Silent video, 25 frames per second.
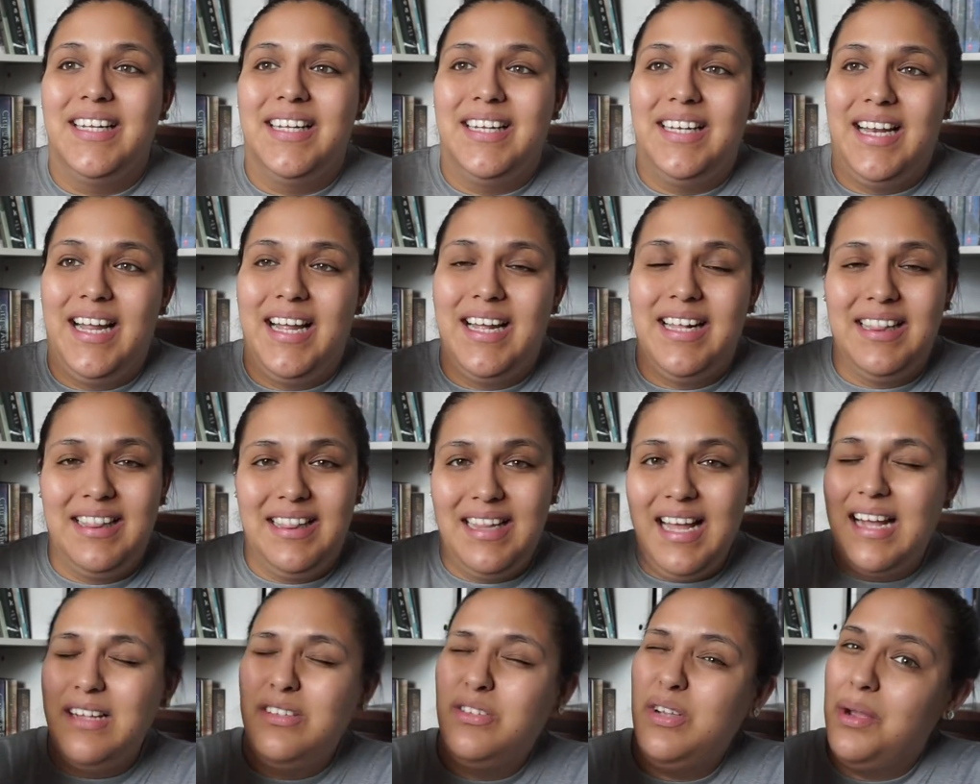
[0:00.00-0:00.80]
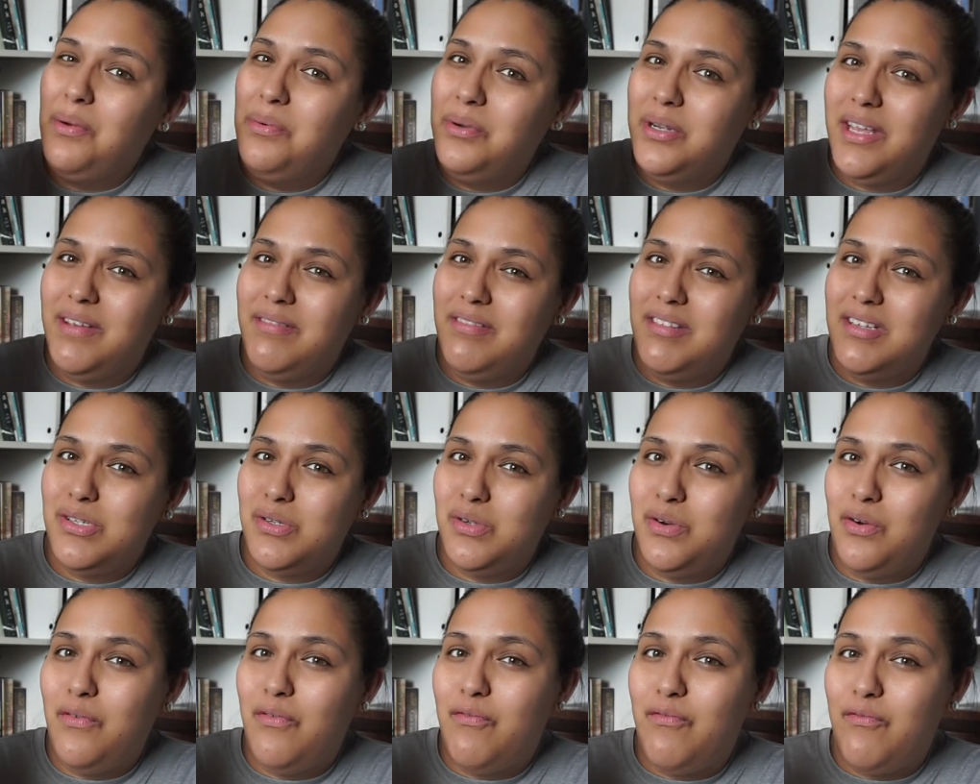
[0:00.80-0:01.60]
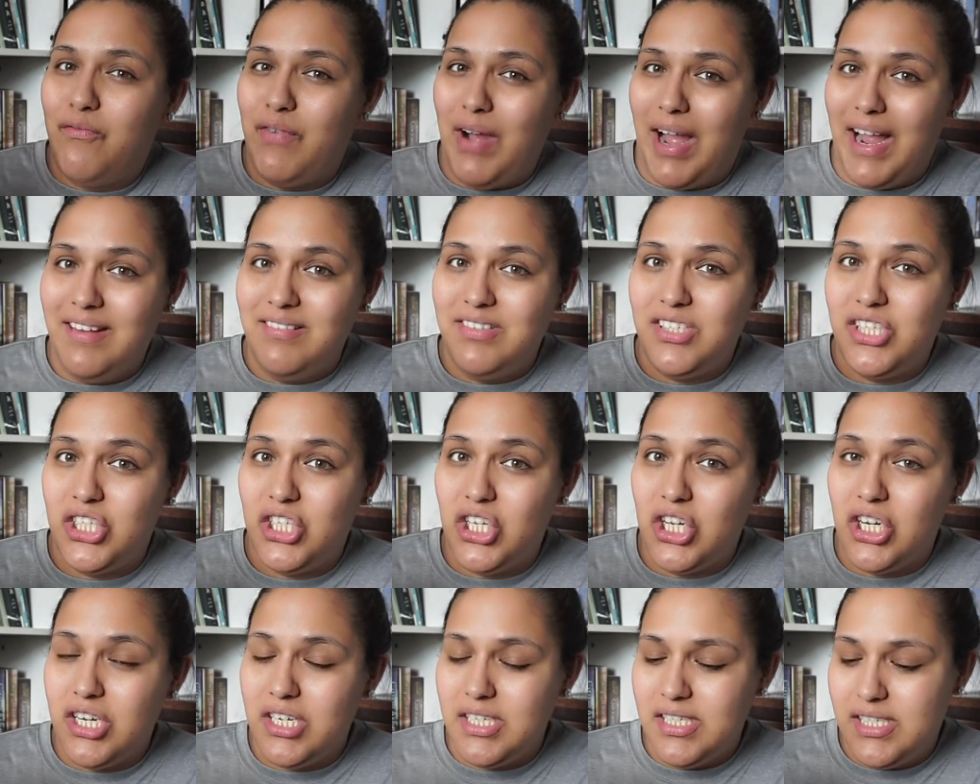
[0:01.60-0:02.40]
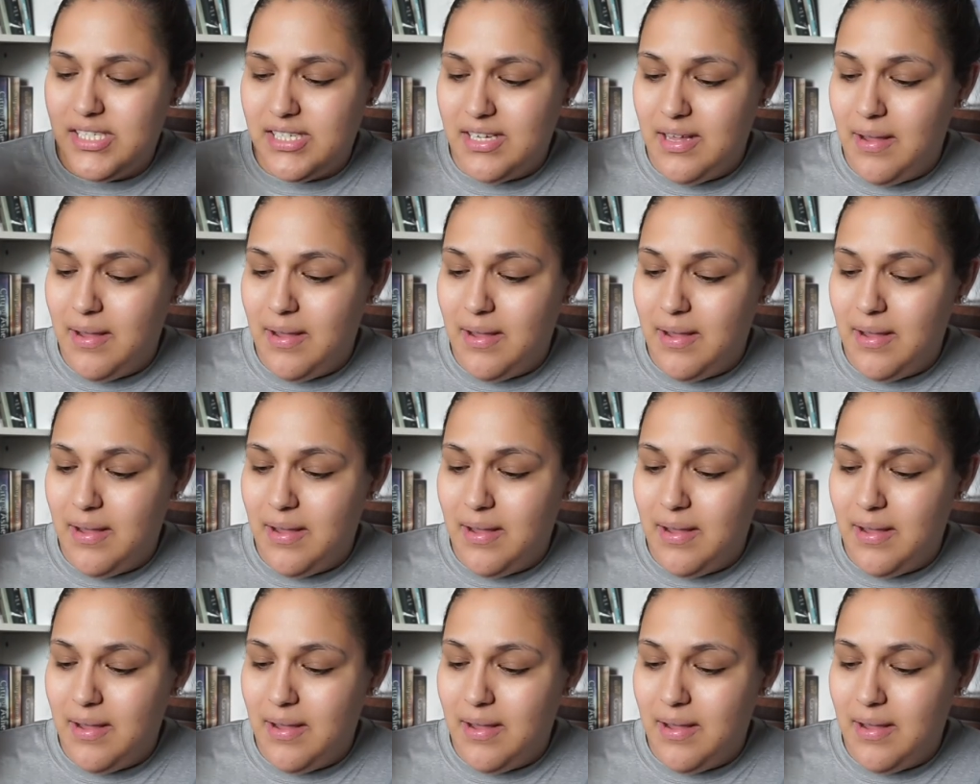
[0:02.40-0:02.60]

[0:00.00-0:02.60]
Like, that's why I would give this one a 5 stars